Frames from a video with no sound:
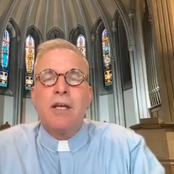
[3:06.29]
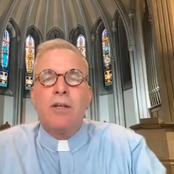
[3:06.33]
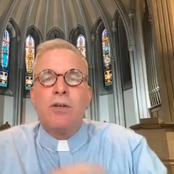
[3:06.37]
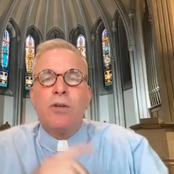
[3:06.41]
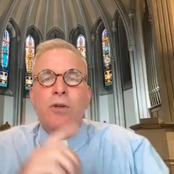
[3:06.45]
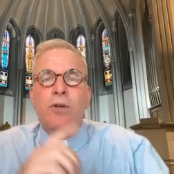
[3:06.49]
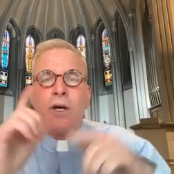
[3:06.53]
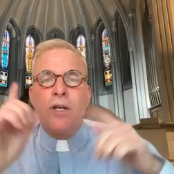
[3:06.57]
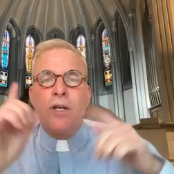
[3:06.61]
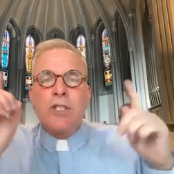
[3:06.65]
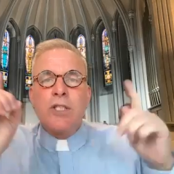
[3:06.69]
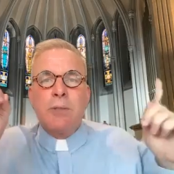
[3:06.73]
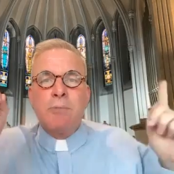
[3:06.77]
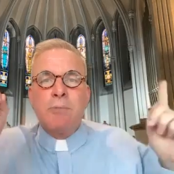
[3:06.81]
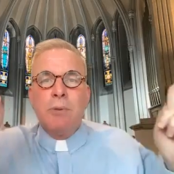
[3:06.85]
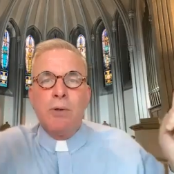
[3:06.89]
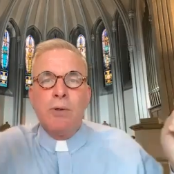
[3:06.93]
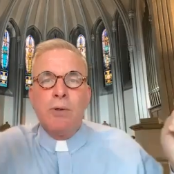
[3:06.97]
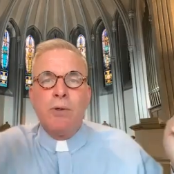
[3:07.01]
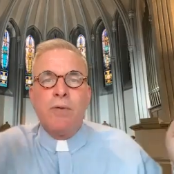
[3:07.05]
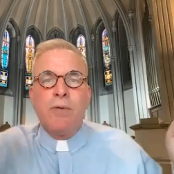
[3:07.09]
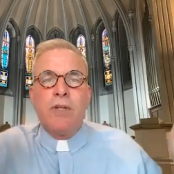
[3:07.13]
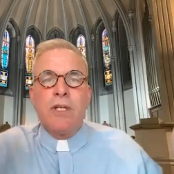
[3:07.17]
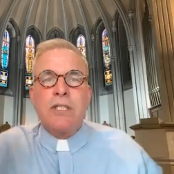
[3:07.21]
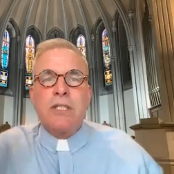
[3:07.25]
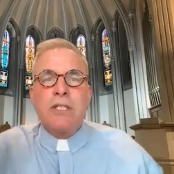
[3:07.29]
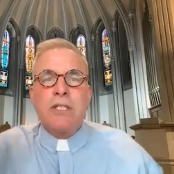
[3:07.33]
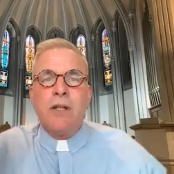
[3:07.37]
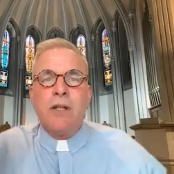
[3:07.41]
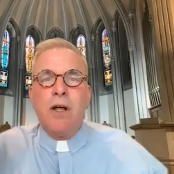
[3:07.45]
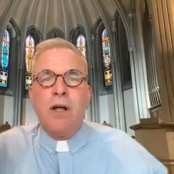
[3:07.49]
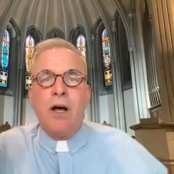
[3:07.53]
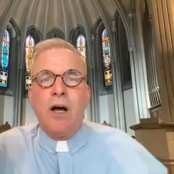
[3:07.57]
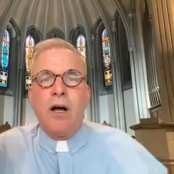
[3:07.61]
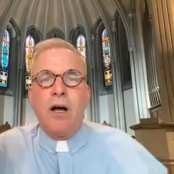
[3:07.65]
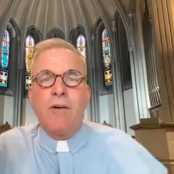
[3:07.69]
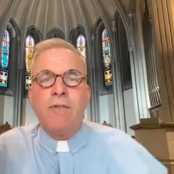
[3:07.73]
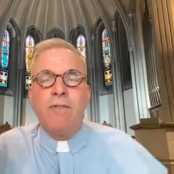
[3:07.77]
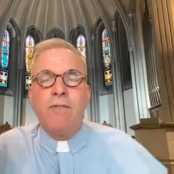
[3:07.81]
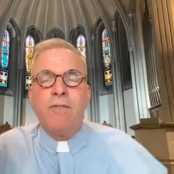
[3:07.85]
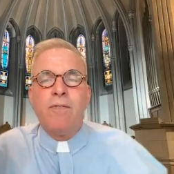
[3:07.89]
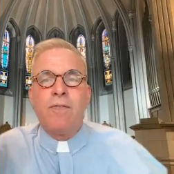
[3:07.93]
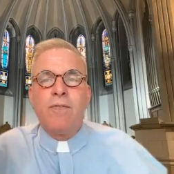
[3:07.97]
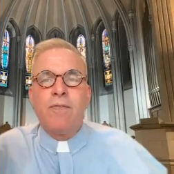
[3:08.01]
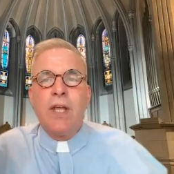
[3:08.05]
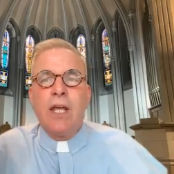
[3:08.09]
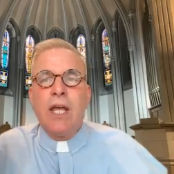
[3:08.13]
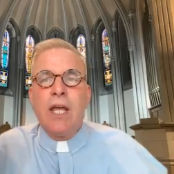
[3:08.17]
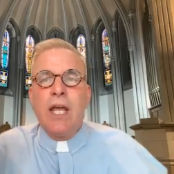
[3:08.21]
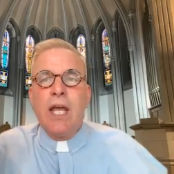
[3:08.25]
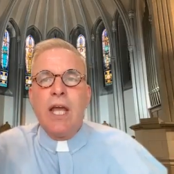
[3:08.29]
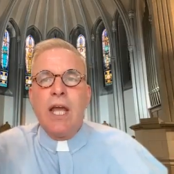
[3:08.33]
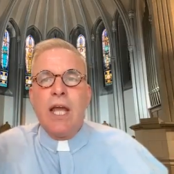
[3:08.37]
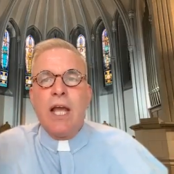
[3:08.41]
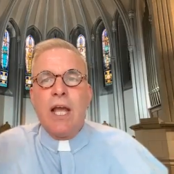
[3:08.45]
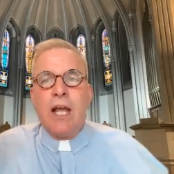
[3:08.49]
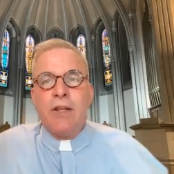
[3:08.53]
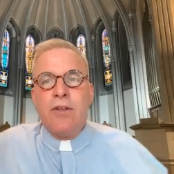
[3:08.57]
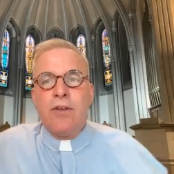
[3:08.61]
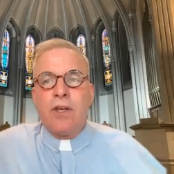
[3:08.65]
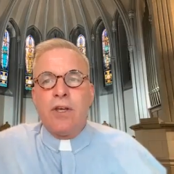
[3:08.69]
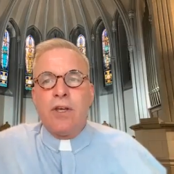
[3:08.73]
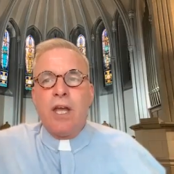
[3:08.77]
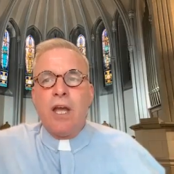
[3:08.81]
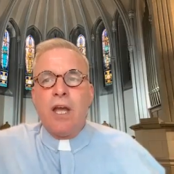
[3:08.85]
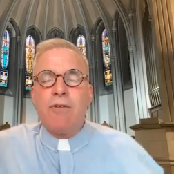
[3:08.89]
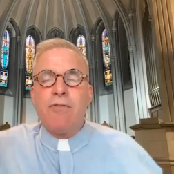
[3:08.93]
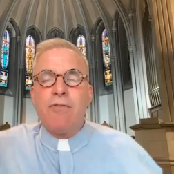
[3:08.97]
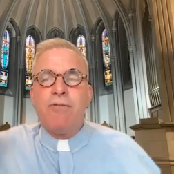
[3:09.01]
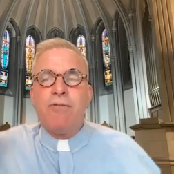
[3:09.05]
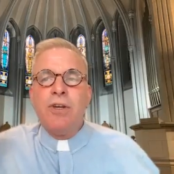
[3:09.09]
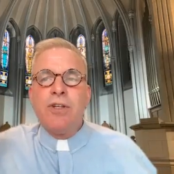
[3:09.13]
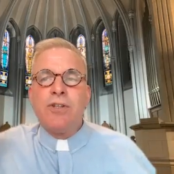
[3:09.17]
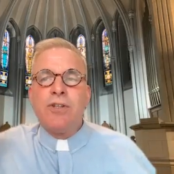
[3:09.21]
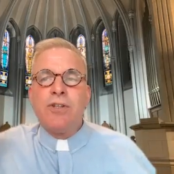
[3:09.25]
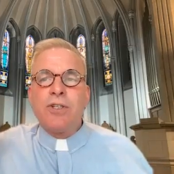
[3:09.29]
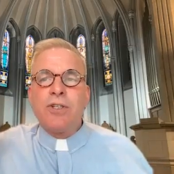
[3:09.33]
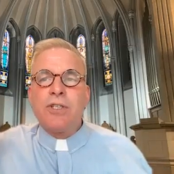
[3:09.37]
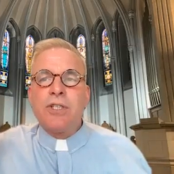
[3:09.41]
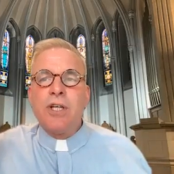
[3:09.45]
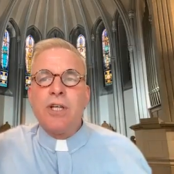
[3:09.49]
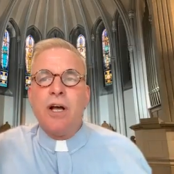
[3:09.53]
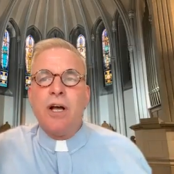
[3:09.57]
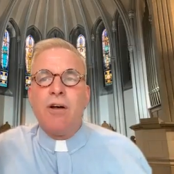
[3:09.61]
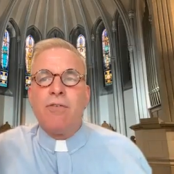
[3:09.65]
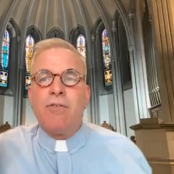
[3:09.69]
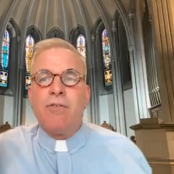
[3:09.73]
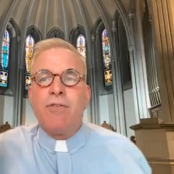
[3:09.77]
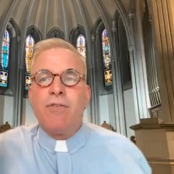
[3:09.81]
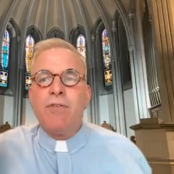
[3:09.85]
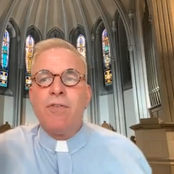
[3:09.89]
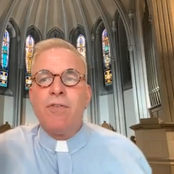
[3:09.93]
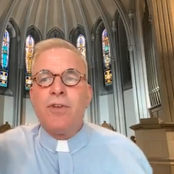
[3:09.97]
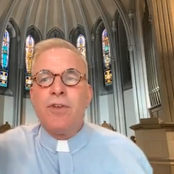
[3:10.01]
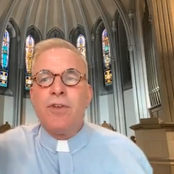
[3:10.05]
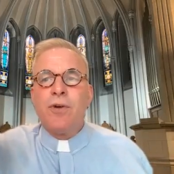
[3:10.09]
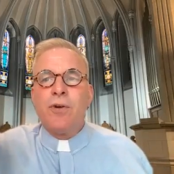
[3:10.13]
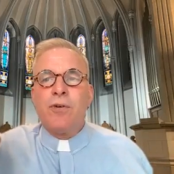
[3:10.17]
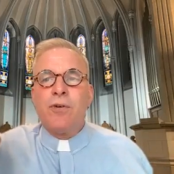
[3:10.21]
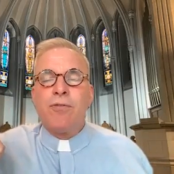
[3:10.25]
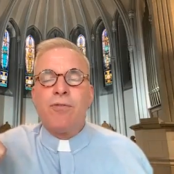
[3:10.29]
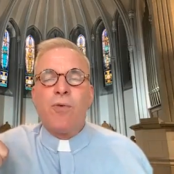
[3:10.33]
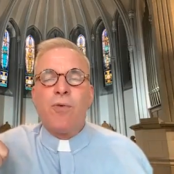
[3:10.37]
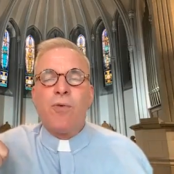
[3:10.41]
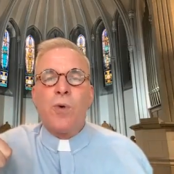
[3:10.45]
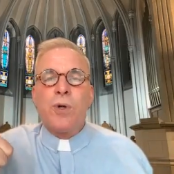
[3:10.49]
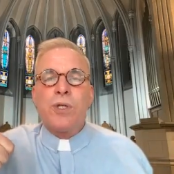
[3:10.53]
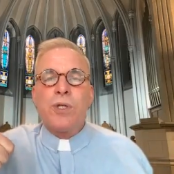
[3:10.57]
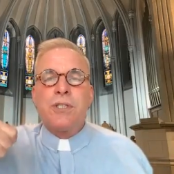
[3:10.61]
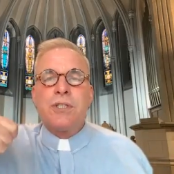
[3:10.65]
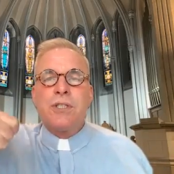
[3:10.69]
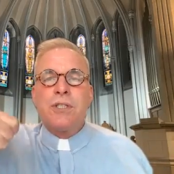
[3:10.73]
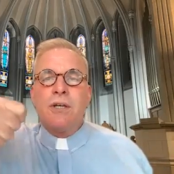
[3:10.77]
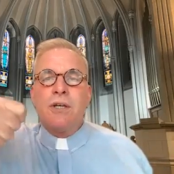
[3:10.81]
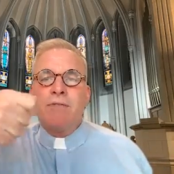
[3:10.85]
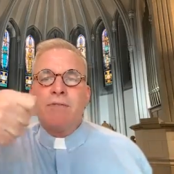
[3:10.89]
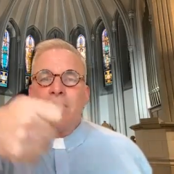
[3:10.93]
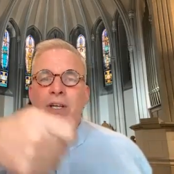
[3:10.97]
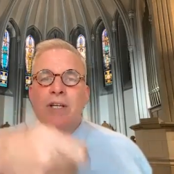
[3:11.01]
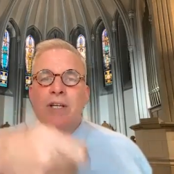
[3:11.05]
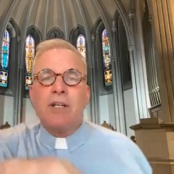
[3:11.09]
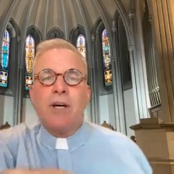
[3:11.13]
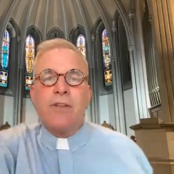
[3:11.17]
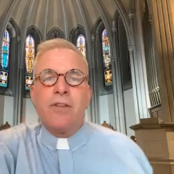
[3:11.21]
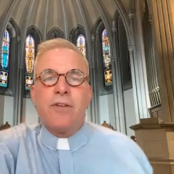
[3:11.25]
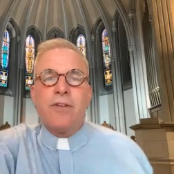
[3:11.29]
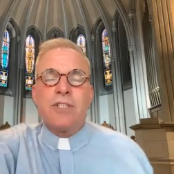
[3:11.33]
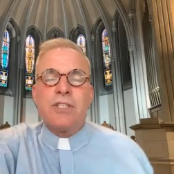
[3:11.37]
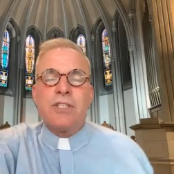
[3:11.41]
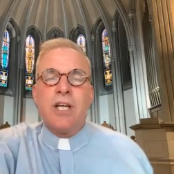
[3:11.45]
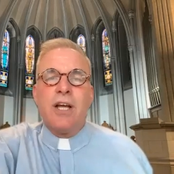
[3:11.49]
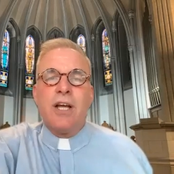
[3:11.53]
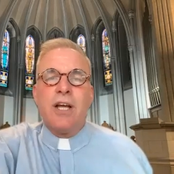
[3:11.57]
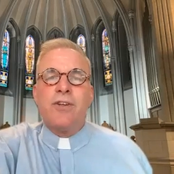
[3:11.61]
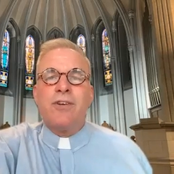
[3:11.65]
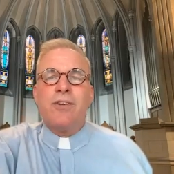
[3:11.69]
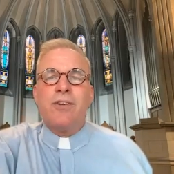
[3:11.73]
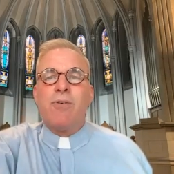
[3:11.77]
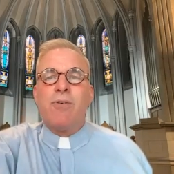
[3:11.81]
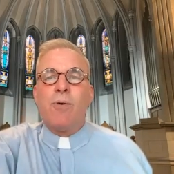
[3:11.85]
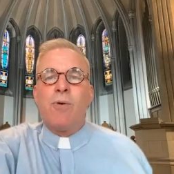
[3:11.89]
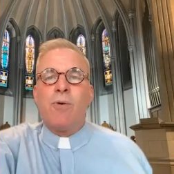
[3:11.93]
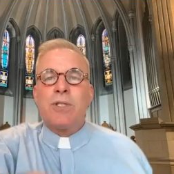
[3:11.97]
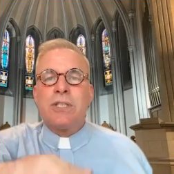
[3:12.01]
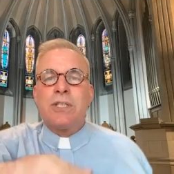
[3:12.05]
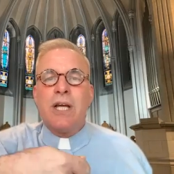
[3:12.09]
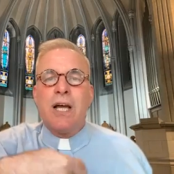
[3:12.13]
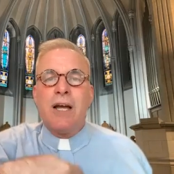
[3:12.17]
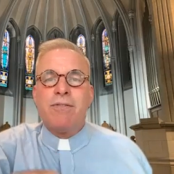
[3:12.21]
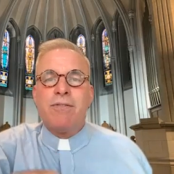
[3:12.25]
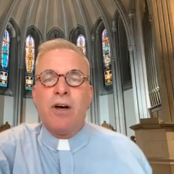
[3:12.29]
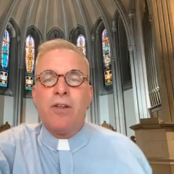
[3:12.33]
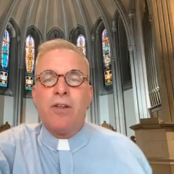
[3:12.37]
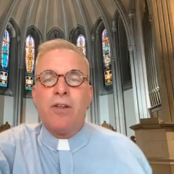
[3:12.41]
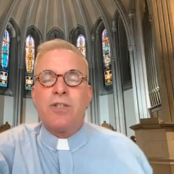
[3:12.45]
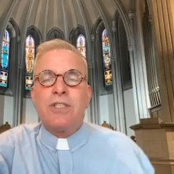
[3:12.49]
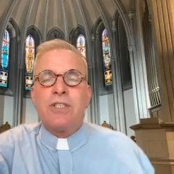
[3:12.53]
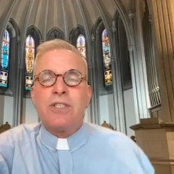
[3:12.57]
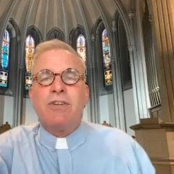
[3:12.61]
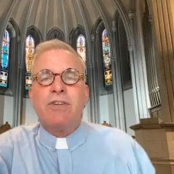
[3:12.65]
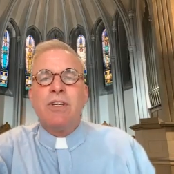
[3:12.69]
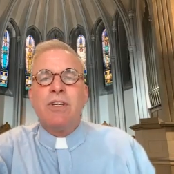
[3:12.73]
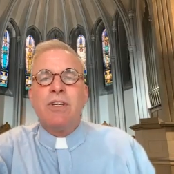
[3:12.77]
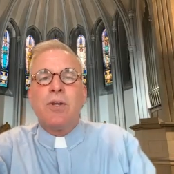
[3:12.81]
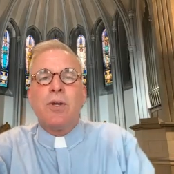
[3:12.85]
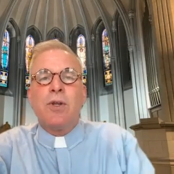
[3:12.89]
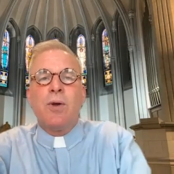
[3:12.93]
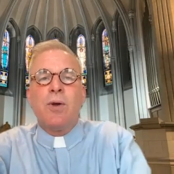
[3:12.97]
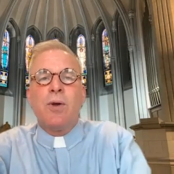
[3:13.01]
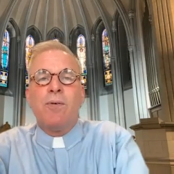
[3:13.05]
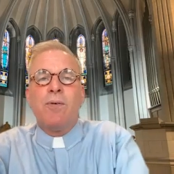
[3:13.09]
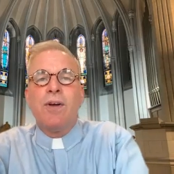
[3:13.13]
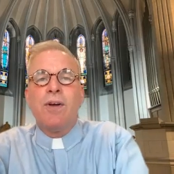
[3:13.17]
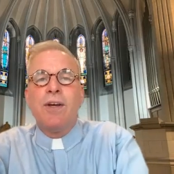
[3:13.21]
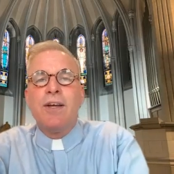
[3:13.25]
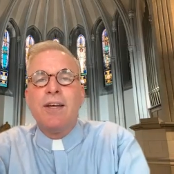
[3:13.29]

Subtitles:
You got a spoon this long, and you can't feed yourself. You're forced to feed others, and you're forced to have others feed you.